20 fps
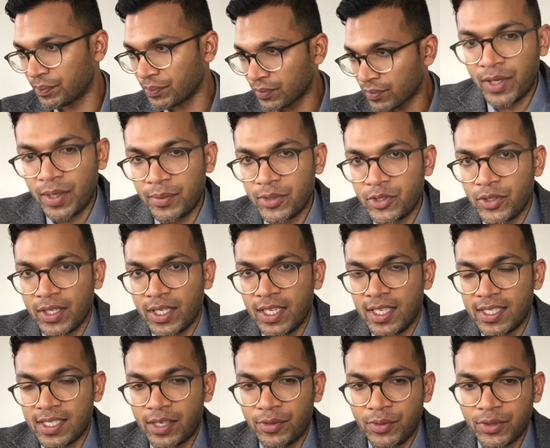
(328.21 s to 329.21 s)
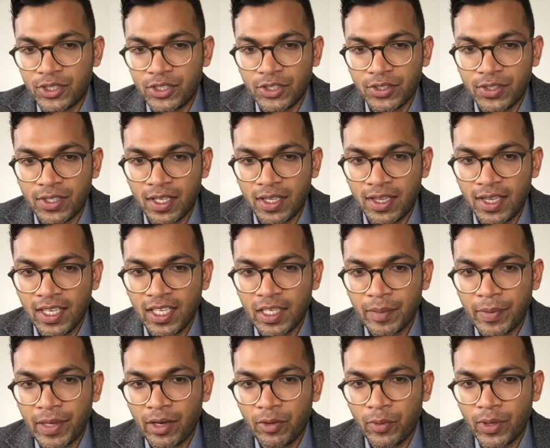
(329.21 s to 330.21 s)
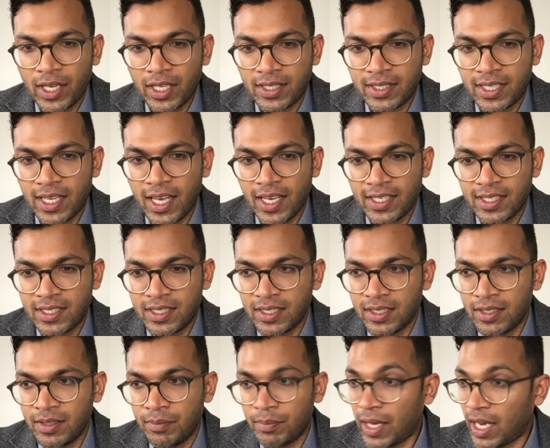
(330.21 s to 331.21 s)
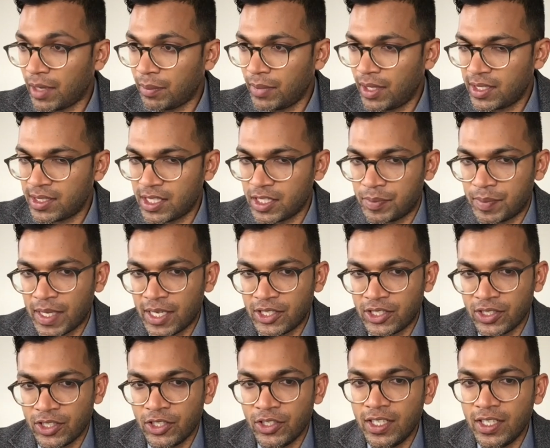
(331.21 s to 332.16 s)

What I'm doing here is I want you to think about what it takes to bag mask this patient.